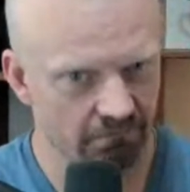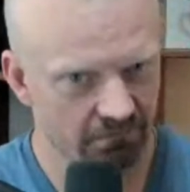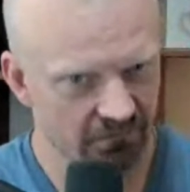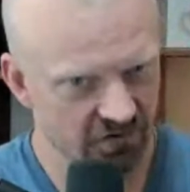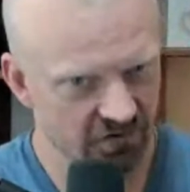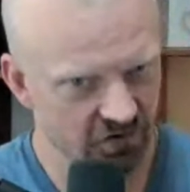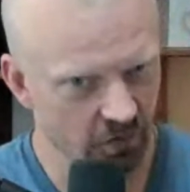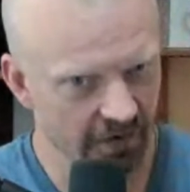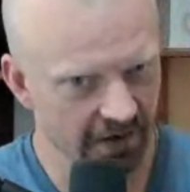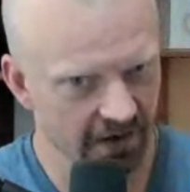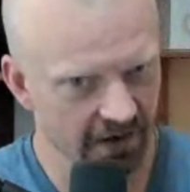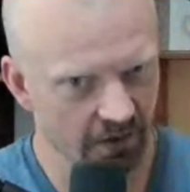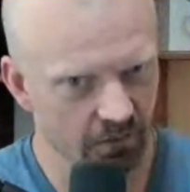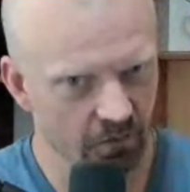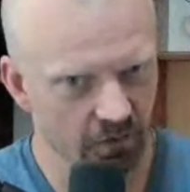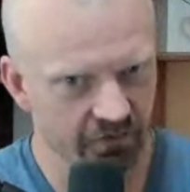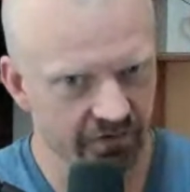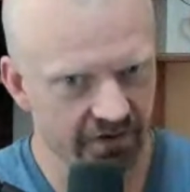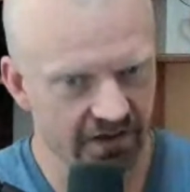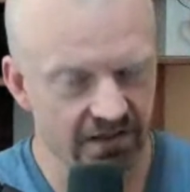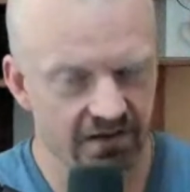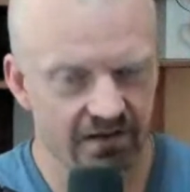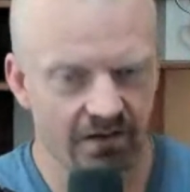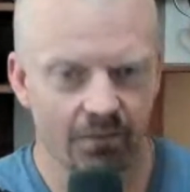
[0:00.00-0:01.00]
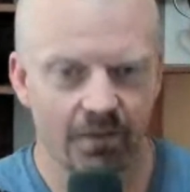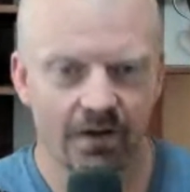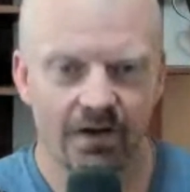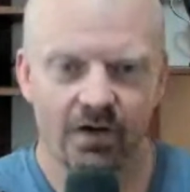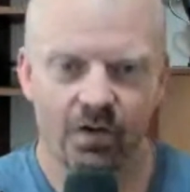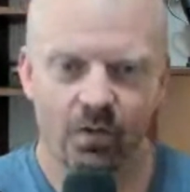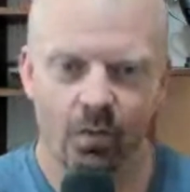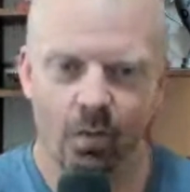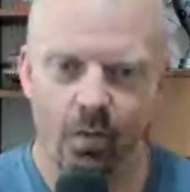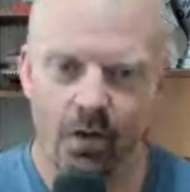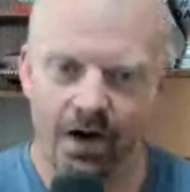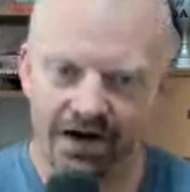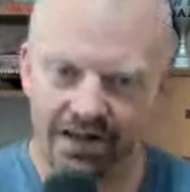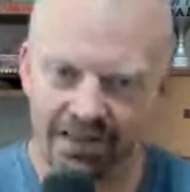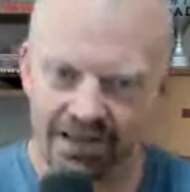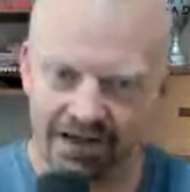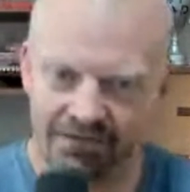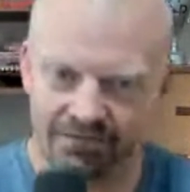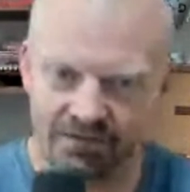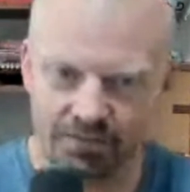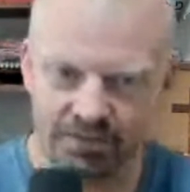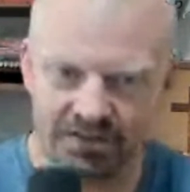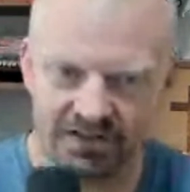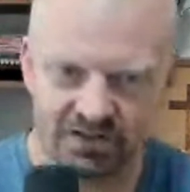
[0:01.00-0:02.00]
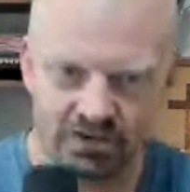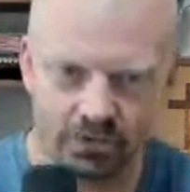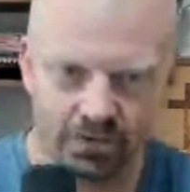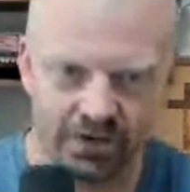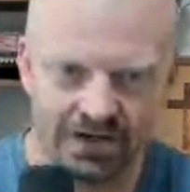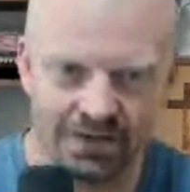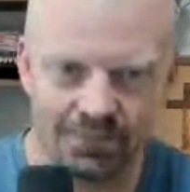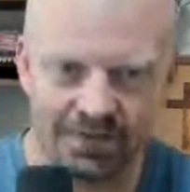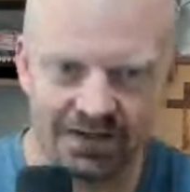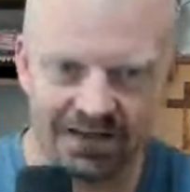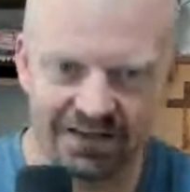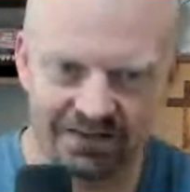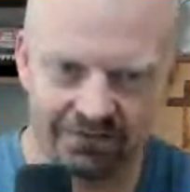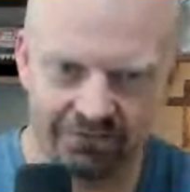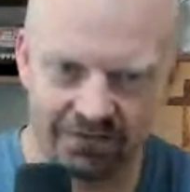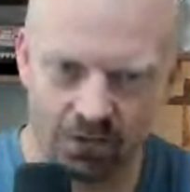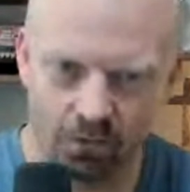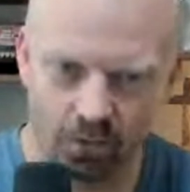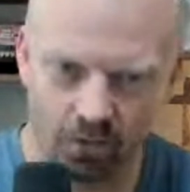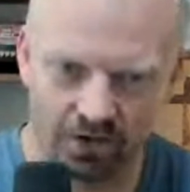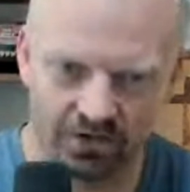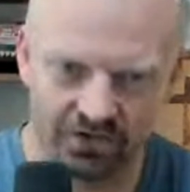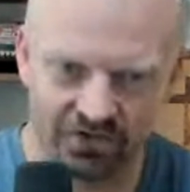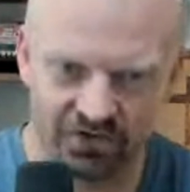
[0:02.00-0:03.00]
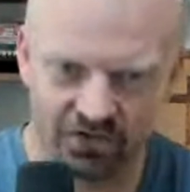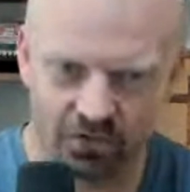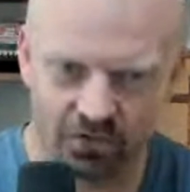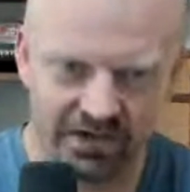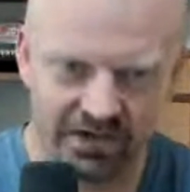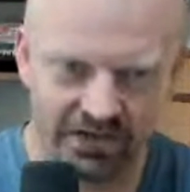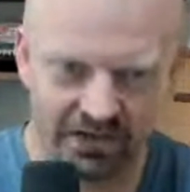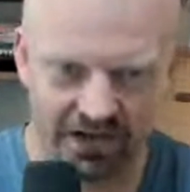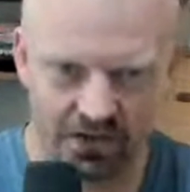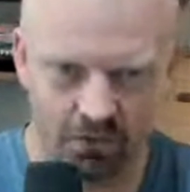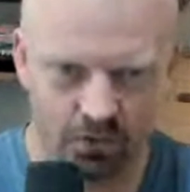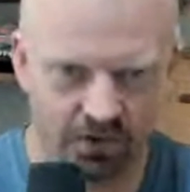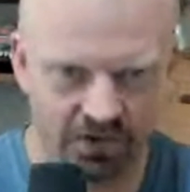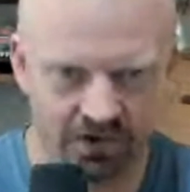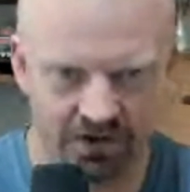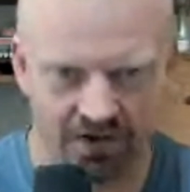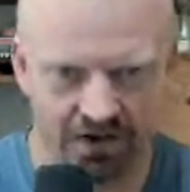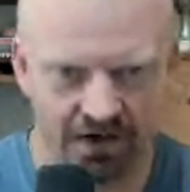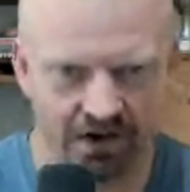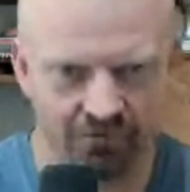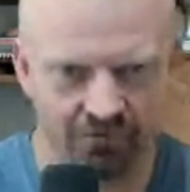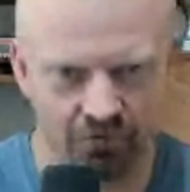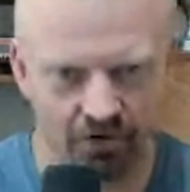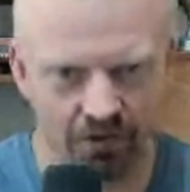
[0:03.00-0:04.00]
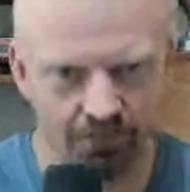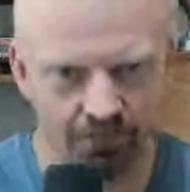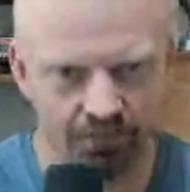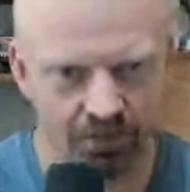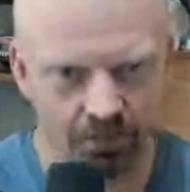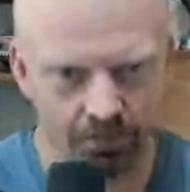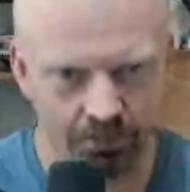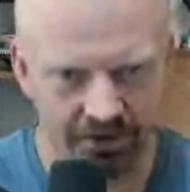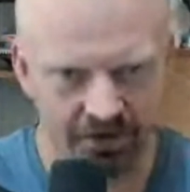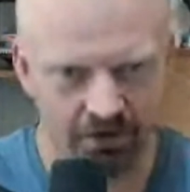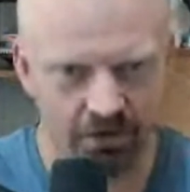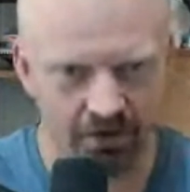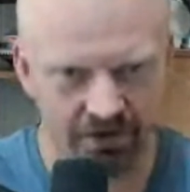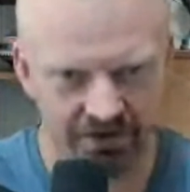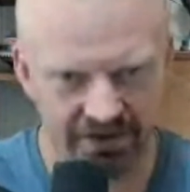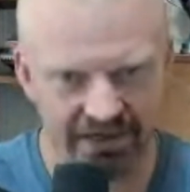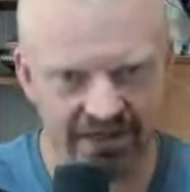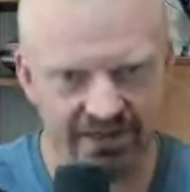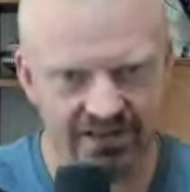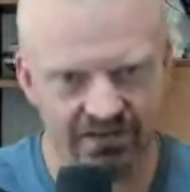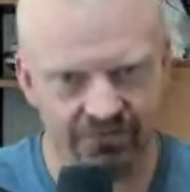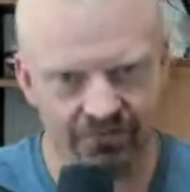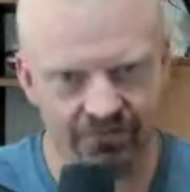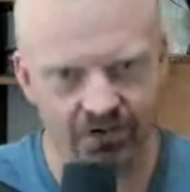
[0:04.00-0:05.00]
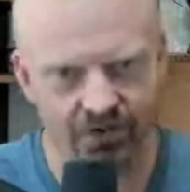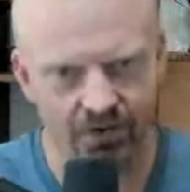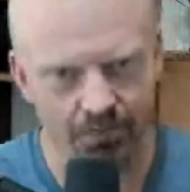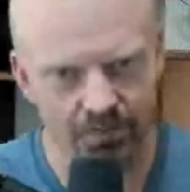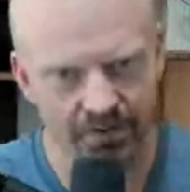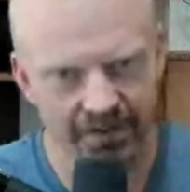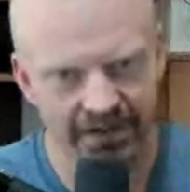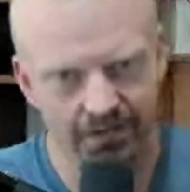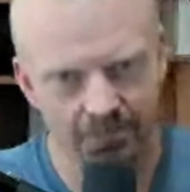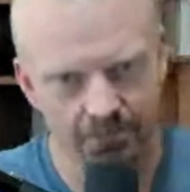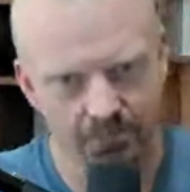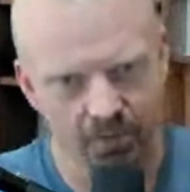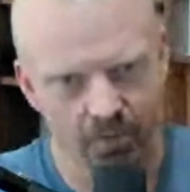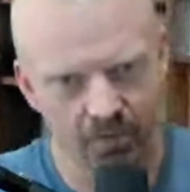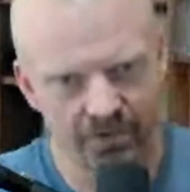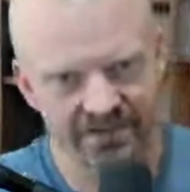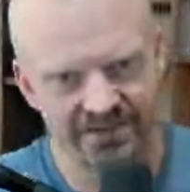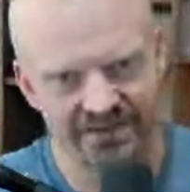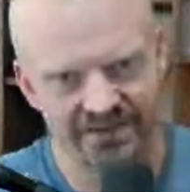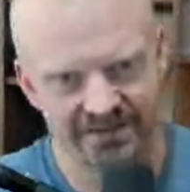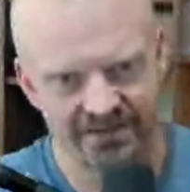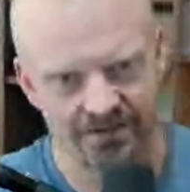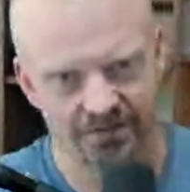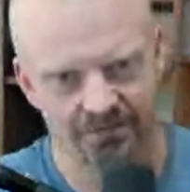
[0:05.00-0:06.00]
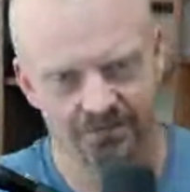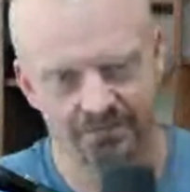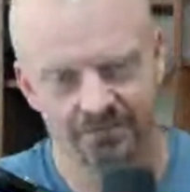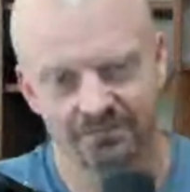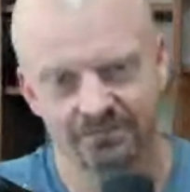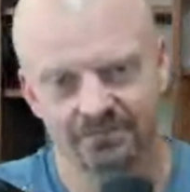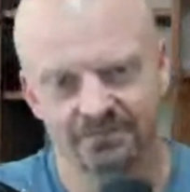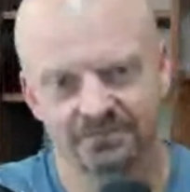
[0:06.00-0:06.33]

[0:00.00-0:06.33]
So animals eat them. Why do they have to be sweet? Because if they weren't sweet, they wouldn't cover up the bitter taste of all the plant poisons in them.